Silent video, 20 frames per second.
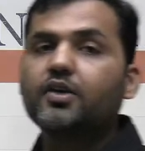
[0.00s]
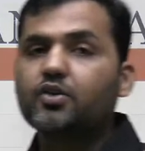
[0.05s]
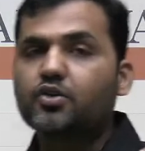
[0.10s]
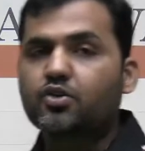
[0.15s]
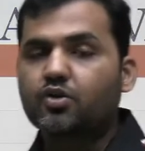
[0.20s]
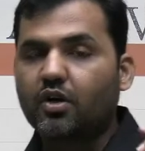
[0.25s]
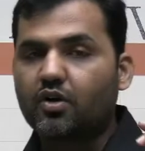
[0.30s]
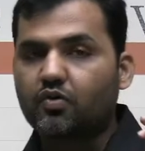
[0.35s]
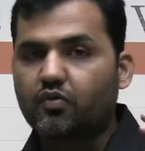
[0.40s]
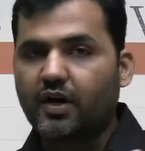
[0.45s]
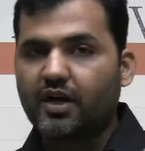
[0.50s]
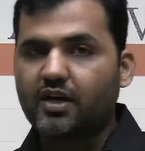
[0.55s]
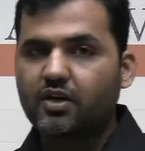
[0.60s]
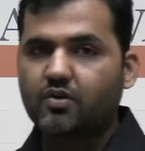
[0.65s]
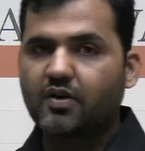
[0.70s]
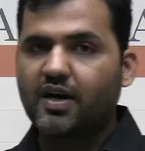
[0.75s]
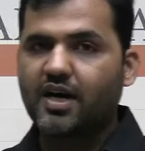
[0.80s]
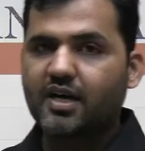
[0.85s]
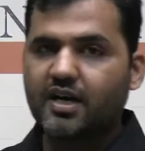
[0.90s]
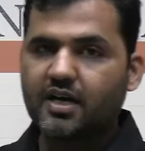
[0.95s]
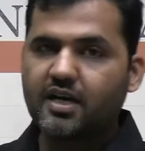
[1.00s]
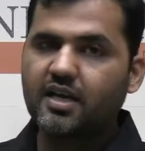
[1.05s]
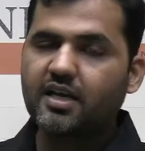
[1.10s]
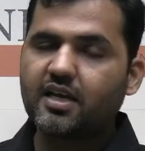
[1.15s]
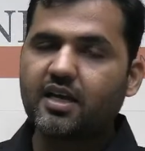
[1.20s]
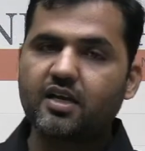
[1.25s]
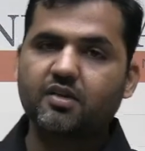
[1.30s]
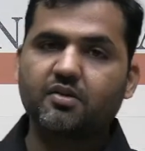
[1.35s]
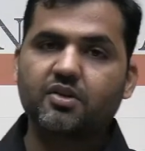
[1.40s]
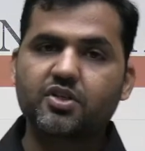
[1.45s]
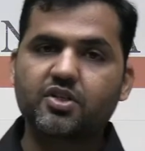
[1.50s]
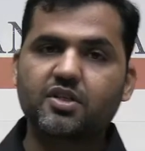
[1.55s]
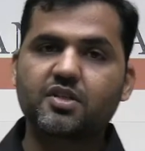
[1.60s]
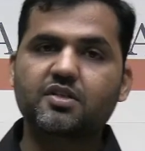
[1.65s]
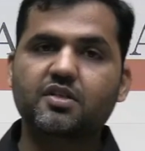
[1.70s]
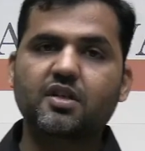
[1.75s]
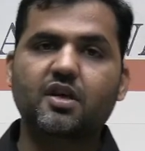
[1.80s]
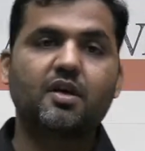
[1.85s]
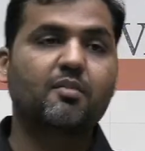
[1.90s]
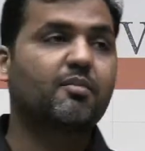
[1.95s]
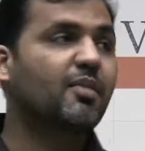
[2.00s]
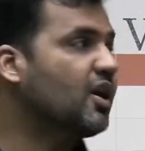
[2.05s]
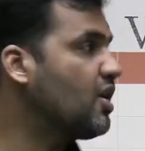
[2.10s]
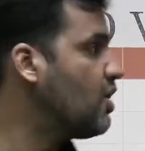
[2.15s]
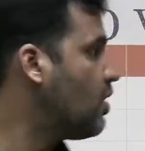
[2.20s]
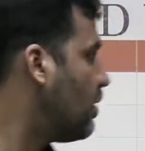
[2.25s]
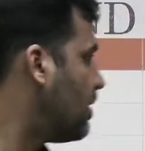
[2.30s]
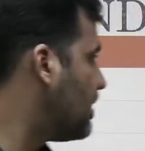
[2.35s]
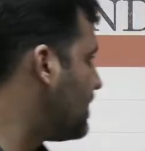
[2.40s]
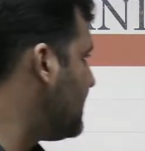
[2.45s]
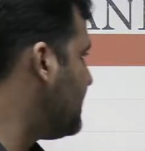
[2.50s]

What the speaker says: to solve one quant and DI questions, but not